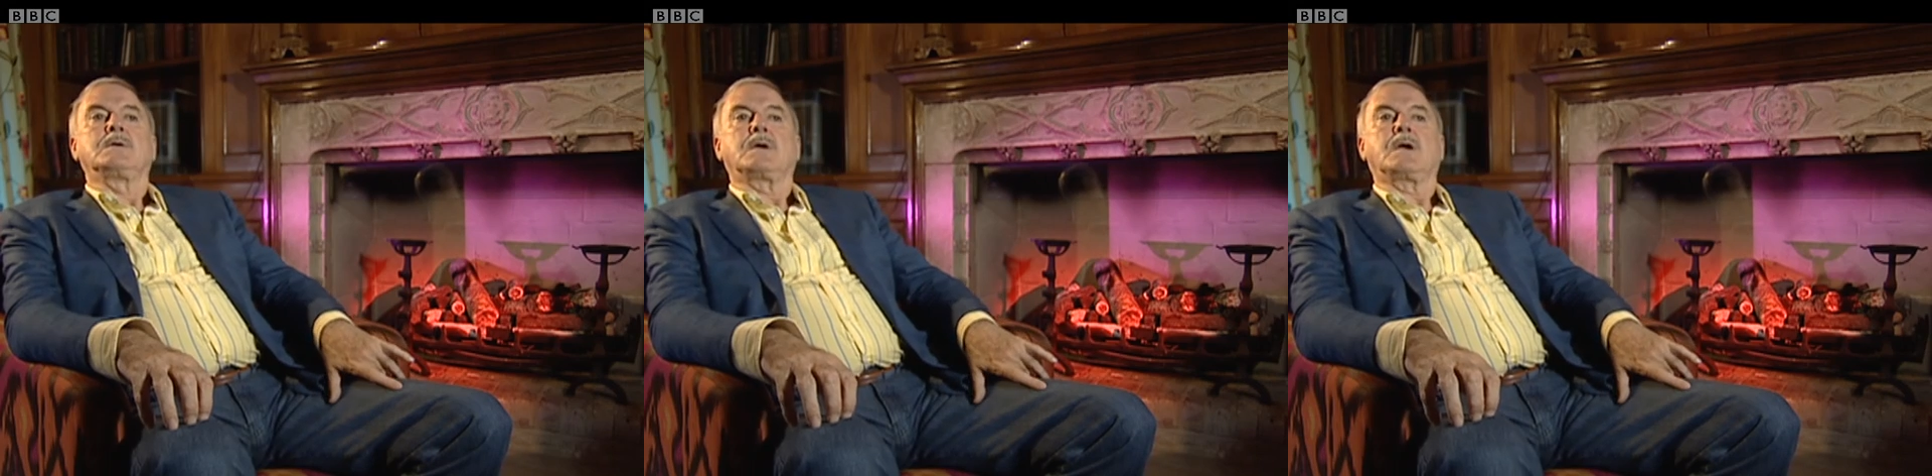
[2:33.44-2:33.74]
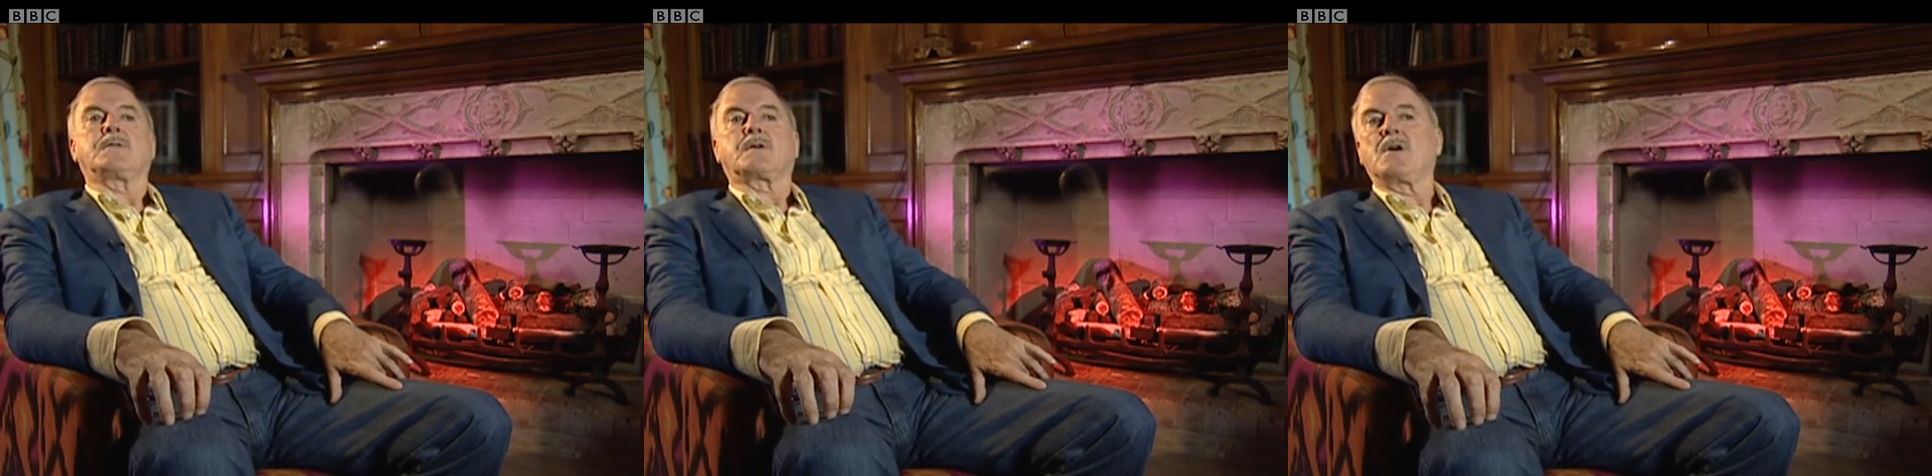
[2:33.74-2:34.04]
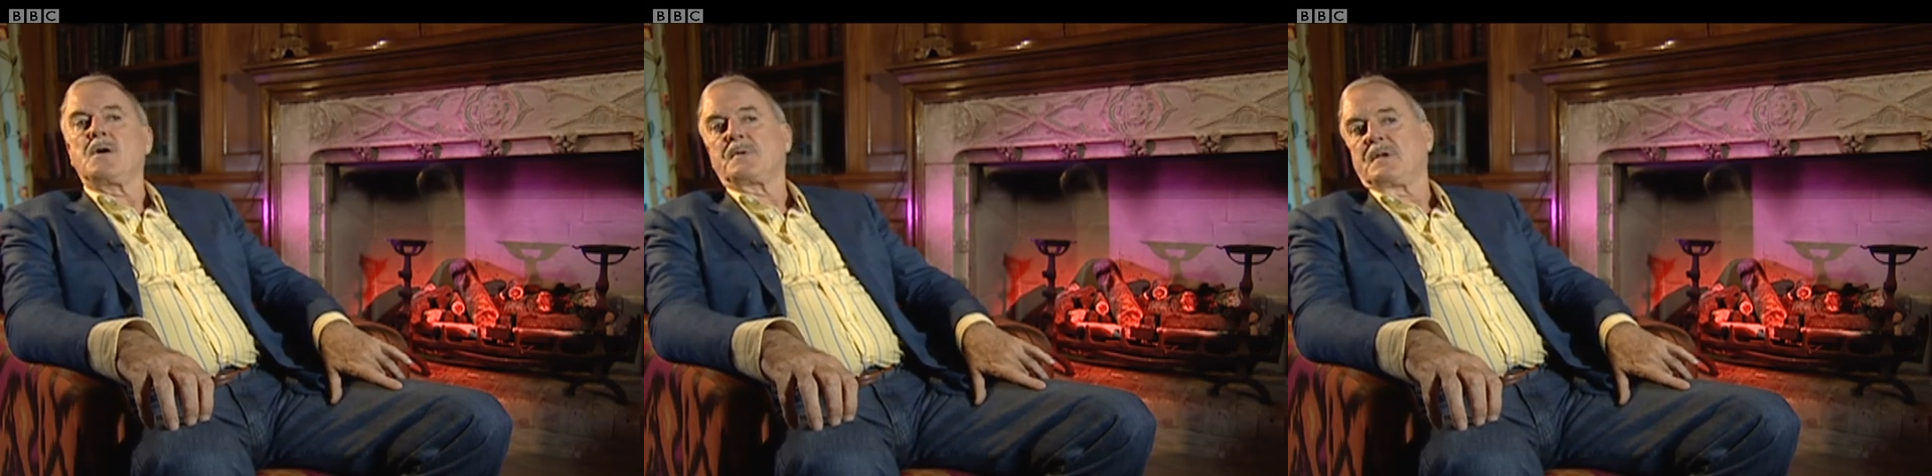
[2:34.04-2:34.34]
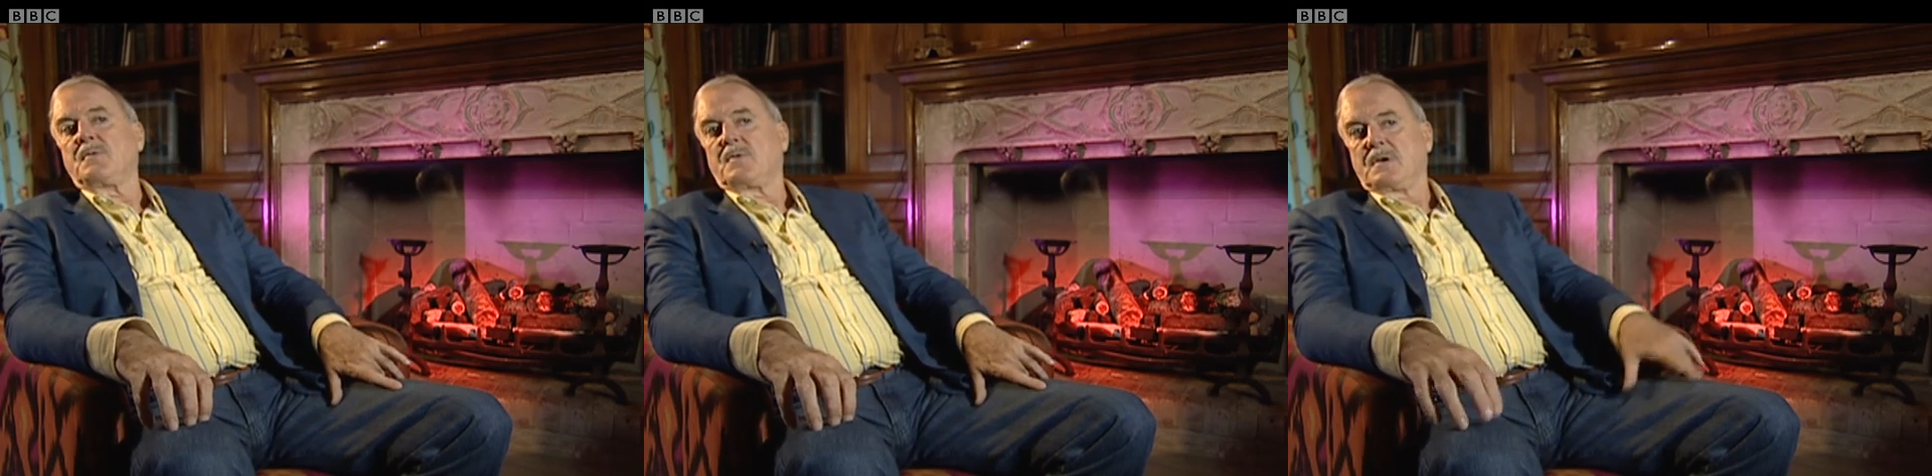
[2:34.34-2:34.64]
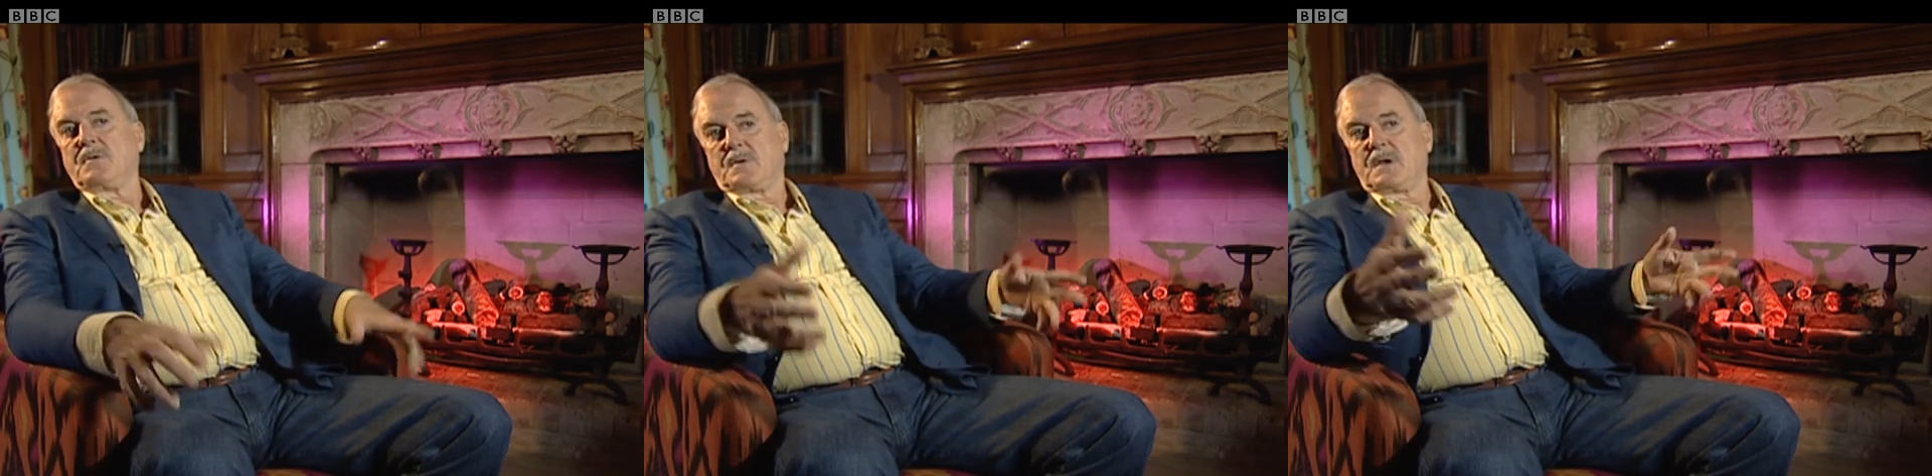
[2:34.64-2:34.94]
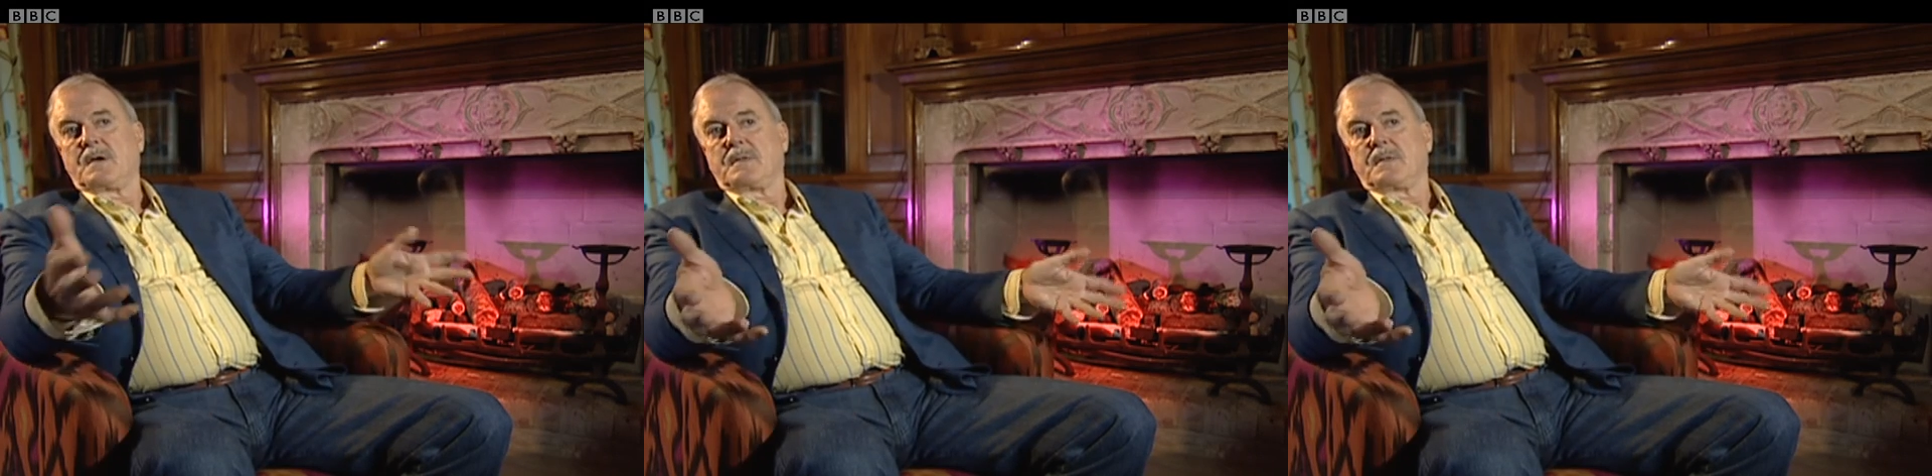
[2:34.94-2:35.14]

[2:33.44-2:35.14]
And the comedy, where you were down